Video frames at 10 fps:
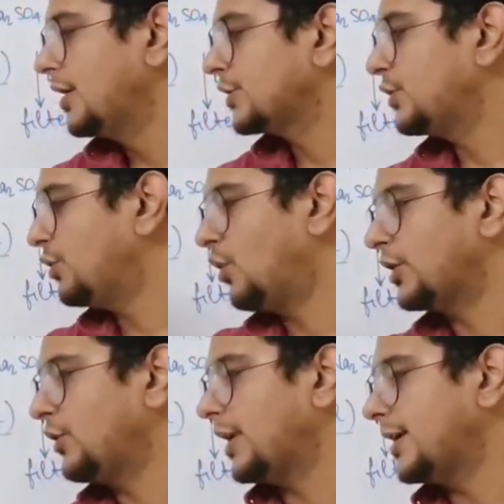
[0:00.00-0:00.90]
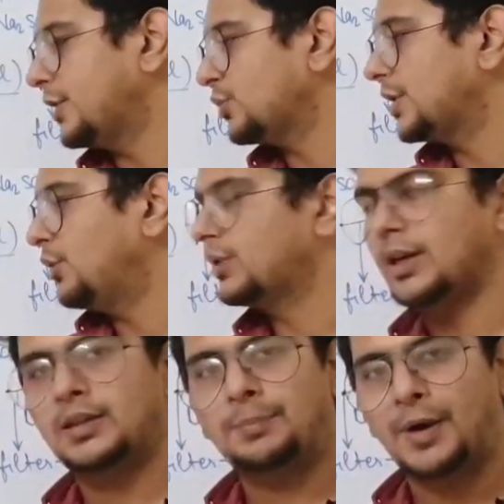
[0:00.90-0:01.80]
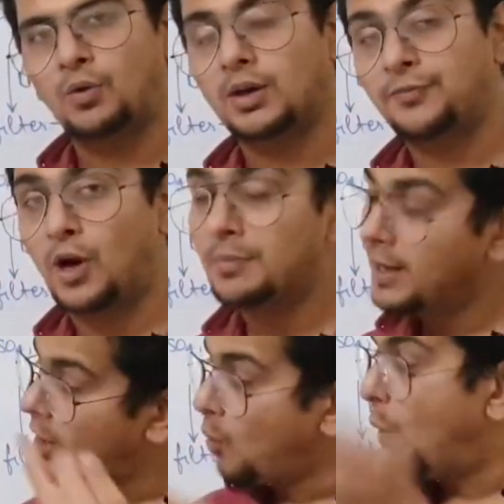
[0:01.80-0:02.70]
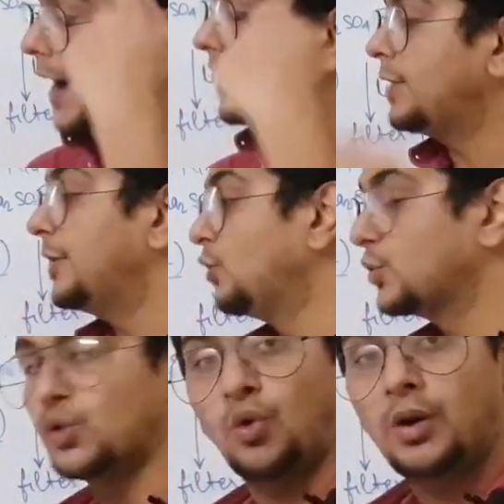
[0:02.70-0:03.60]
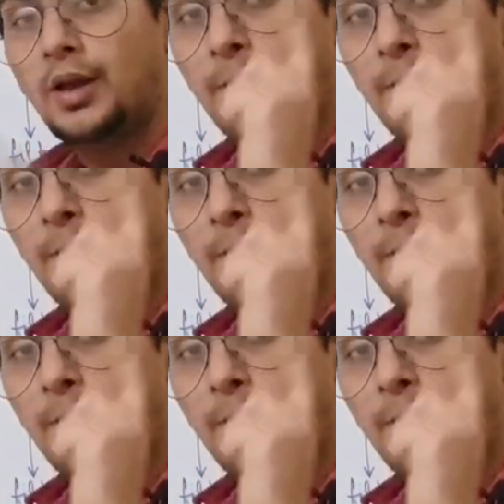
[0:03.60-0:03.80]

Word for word: So you got your Na2CO3 in the powder form. Why did we do so?